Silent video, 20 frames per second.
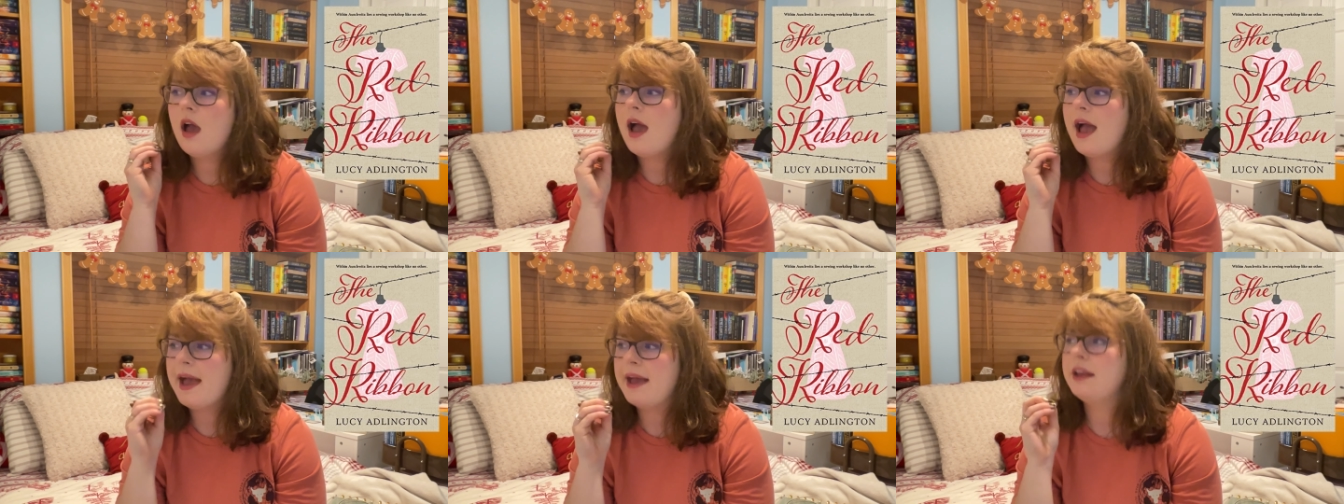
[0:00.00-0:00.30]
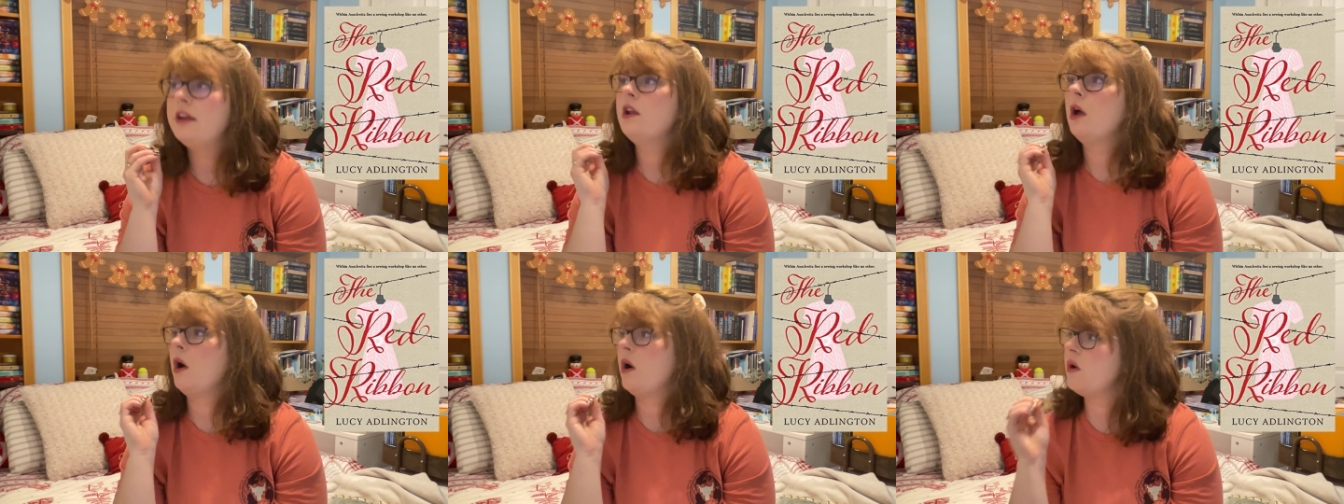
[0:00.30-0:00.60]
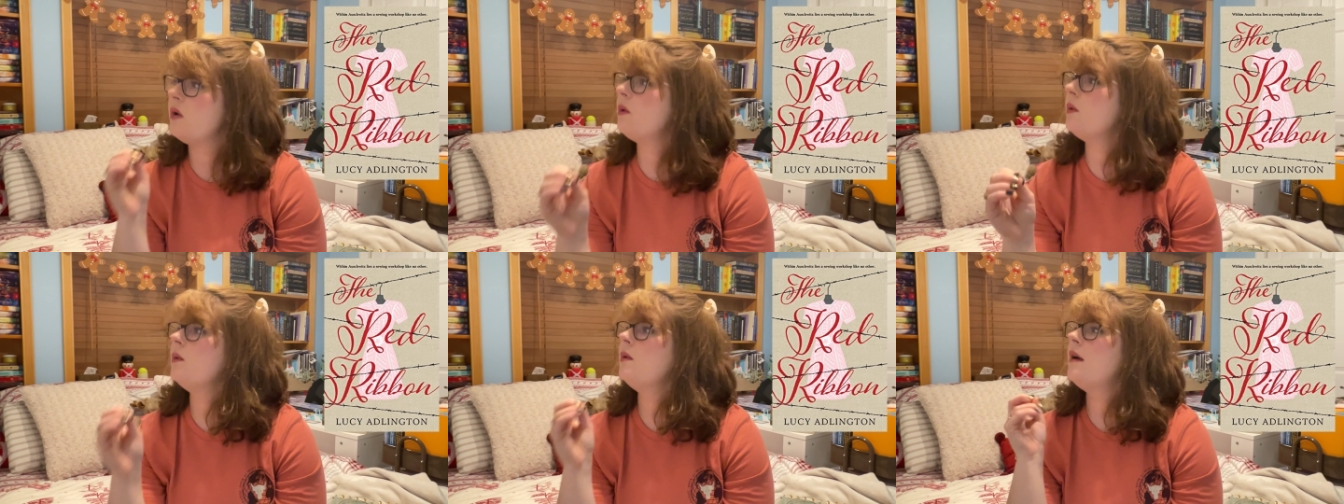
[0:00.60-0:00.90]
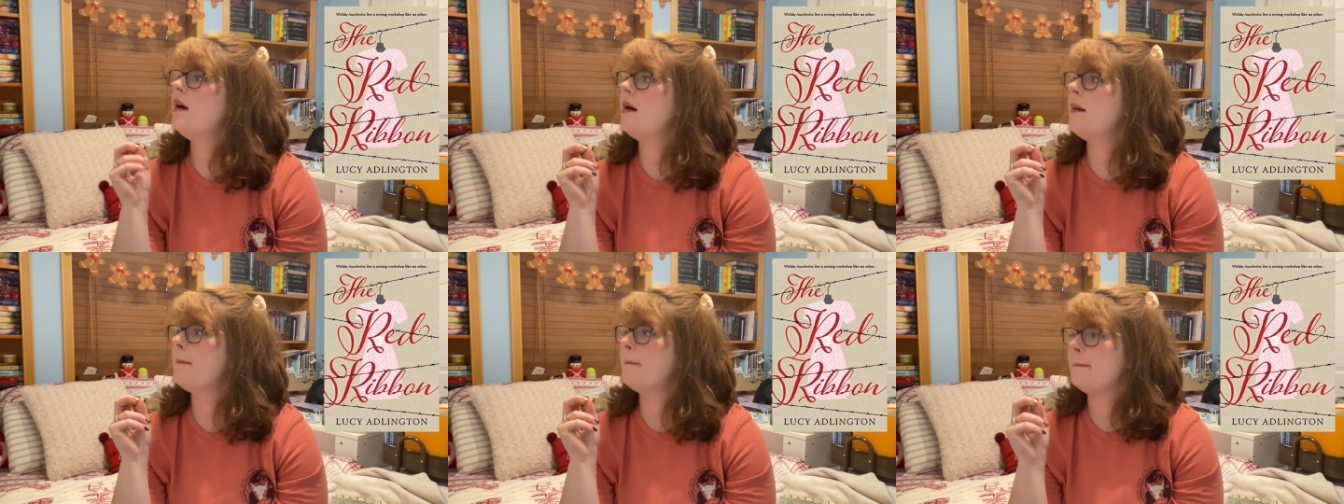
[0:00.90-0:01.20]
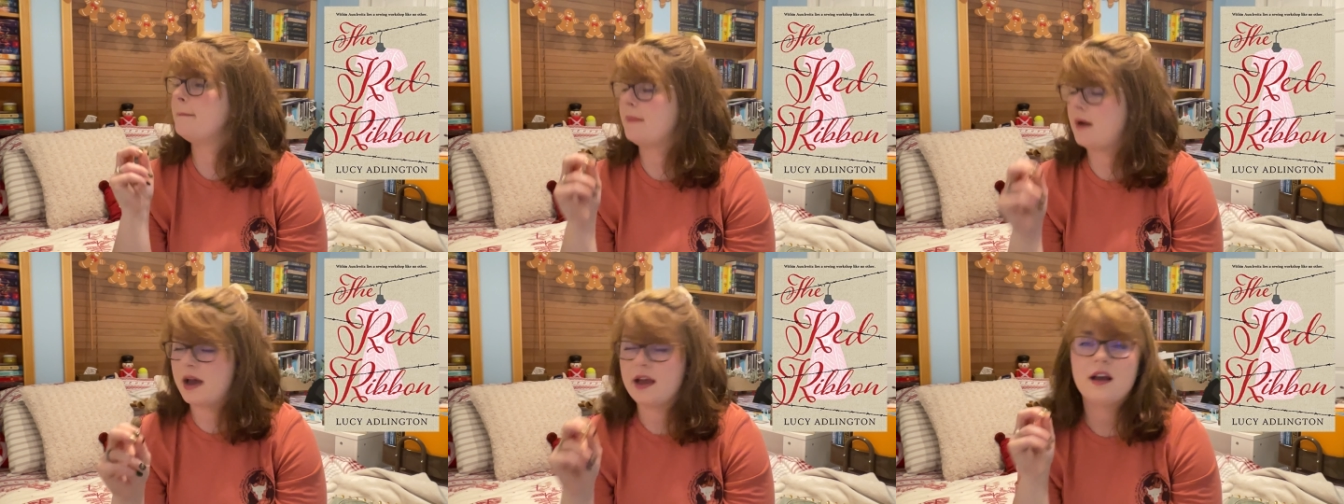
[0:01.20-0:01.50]
And oh
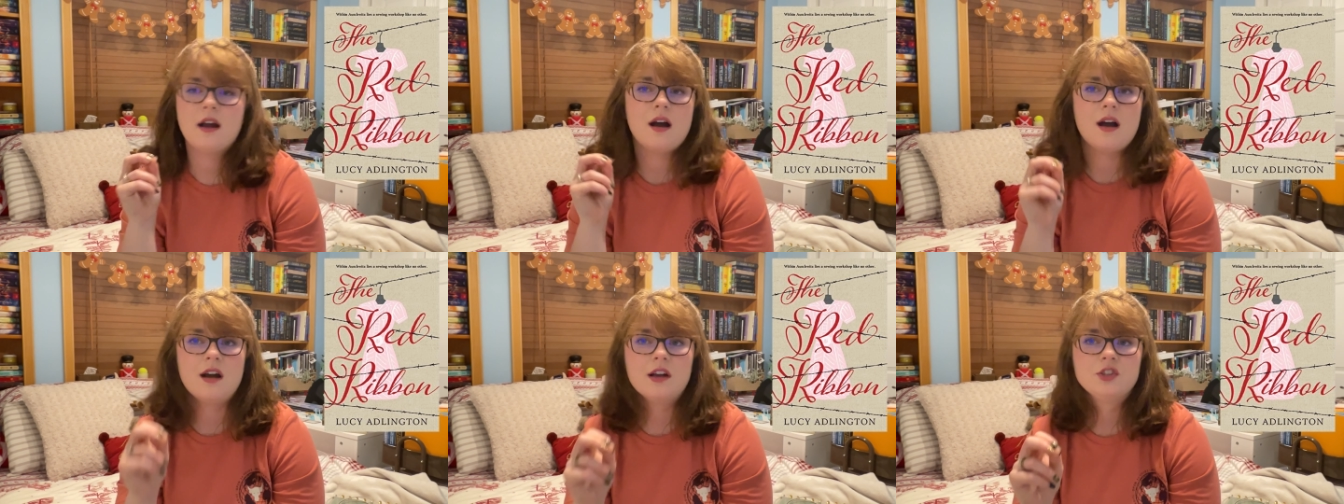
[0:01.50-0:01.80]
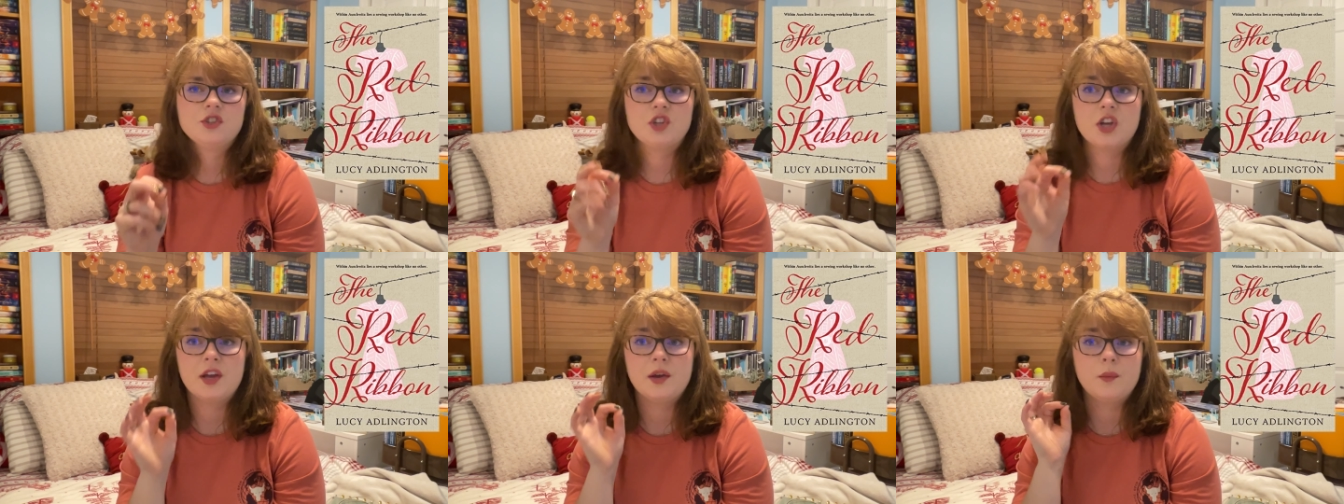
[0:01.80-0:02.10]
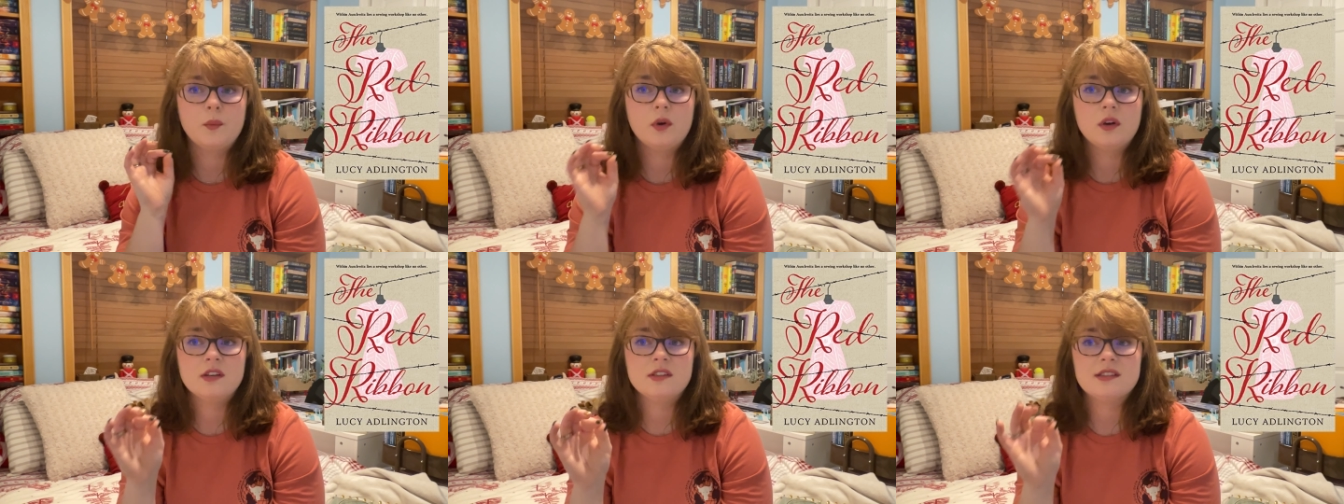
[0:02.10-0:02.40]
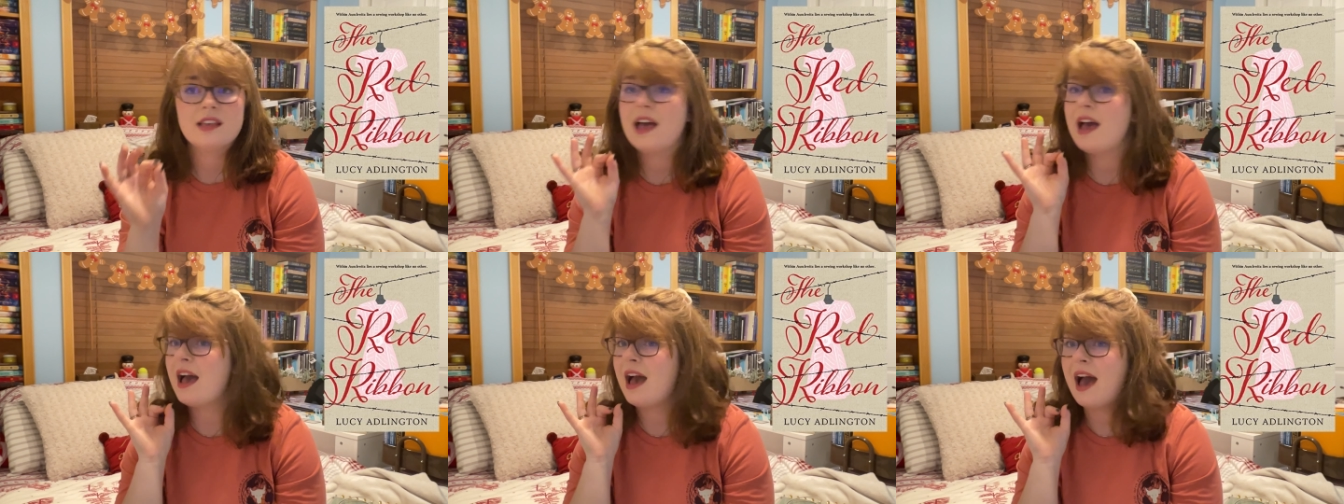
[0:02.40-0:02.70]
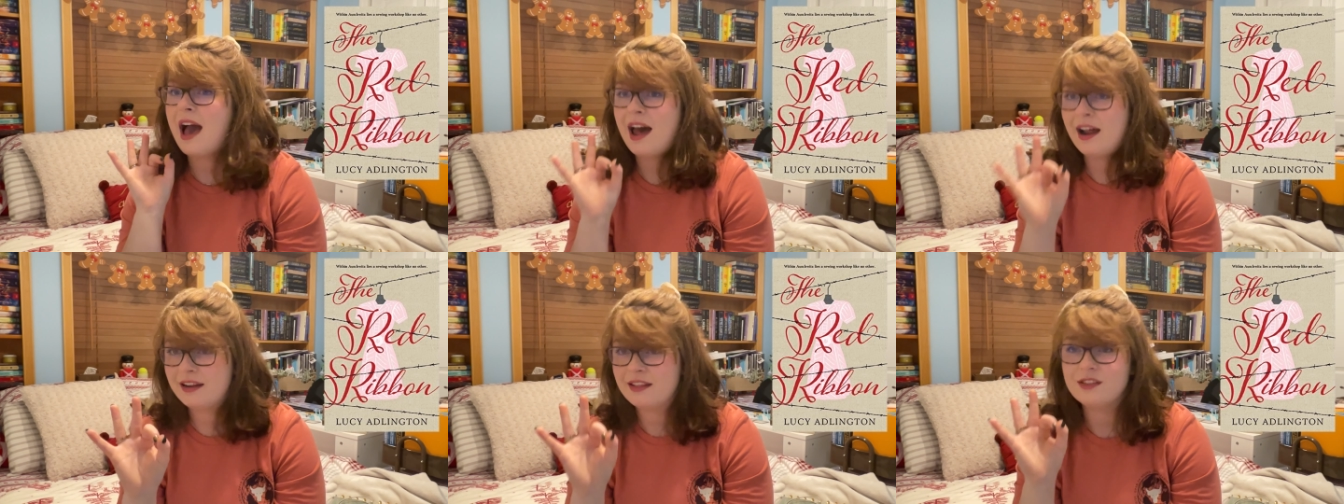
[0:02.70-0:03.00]
my gosh, it was
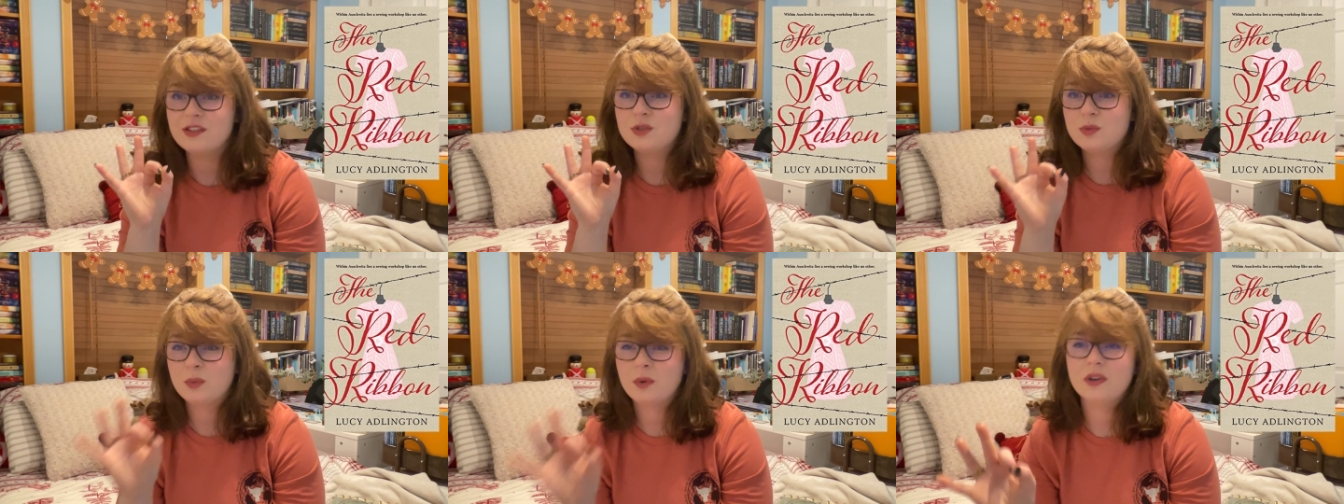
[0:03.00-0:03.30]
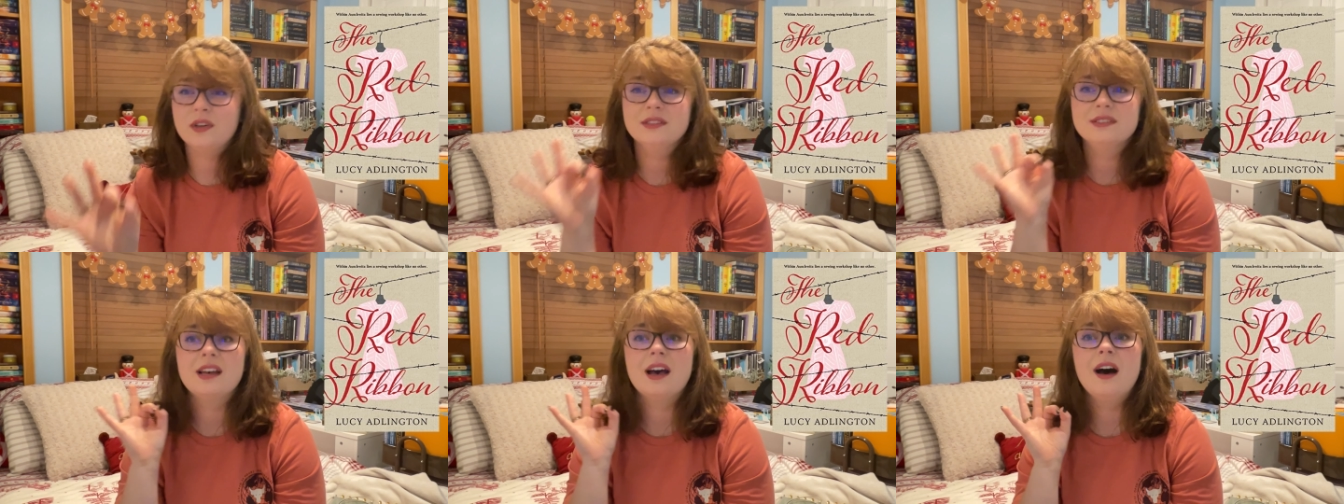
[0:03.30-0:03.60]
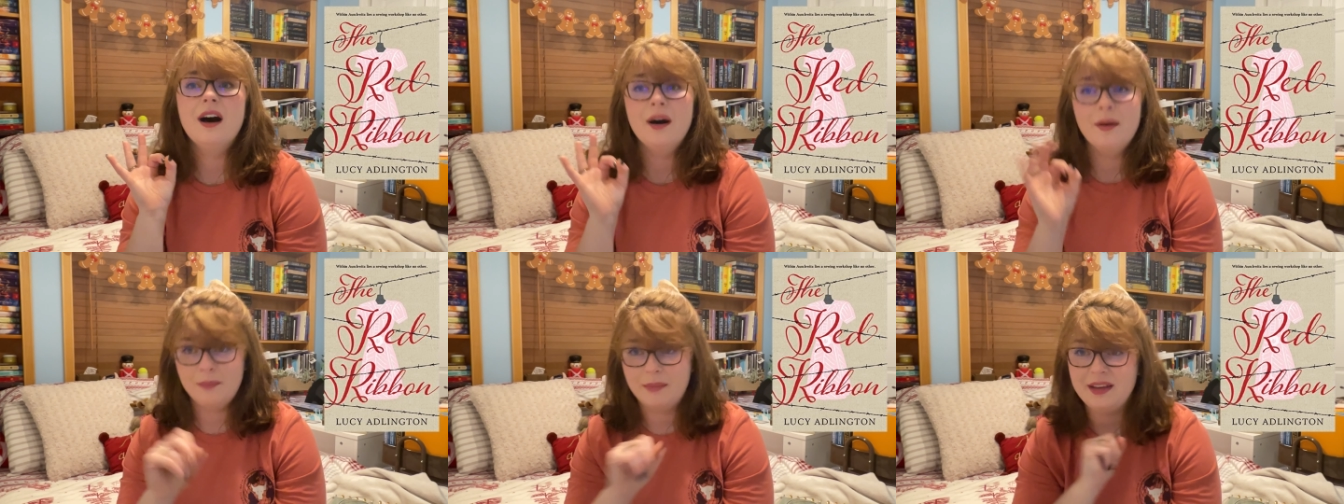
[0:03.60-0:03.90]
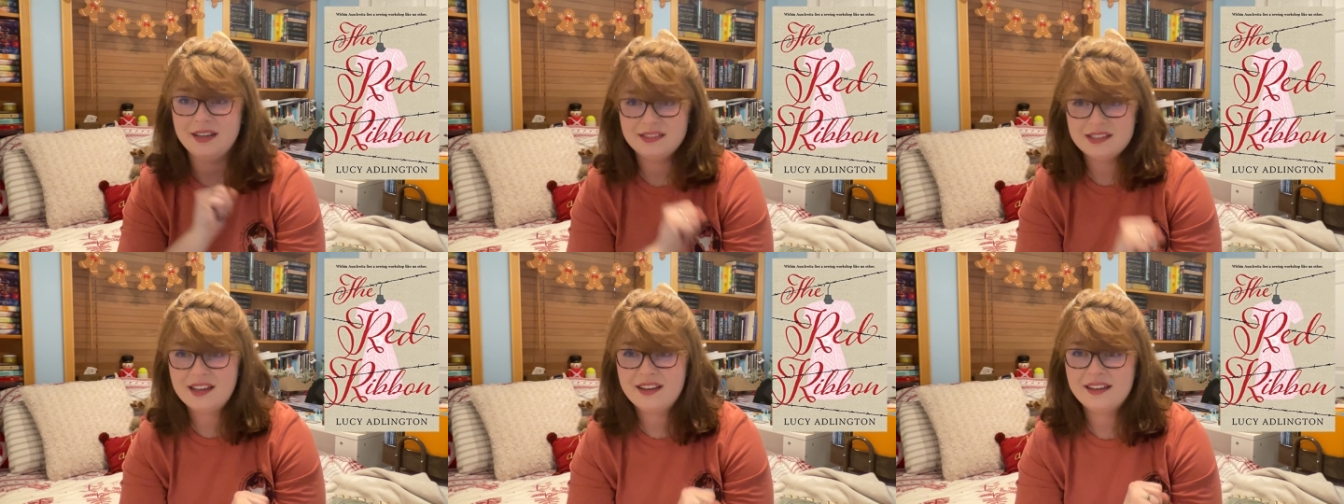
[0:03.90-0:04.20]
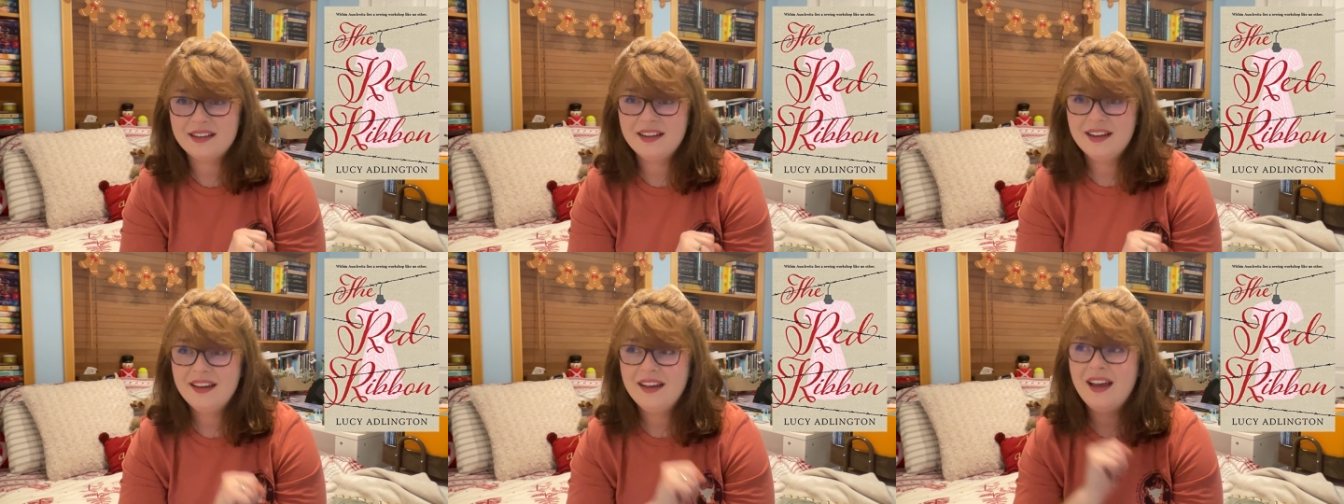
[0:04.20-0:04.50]
out of this world
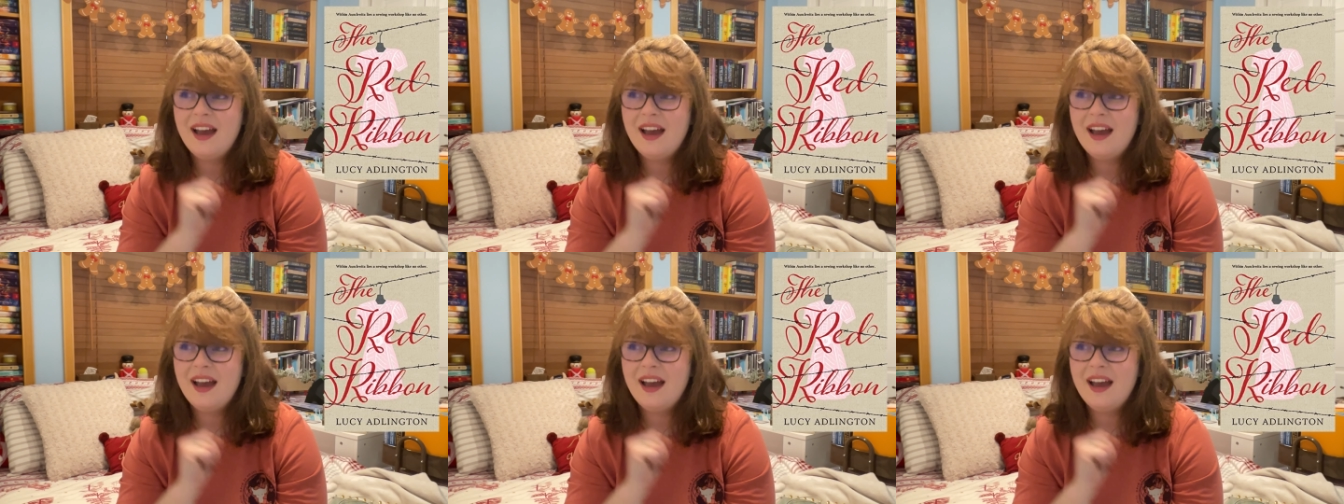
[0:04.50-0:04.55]
amazing.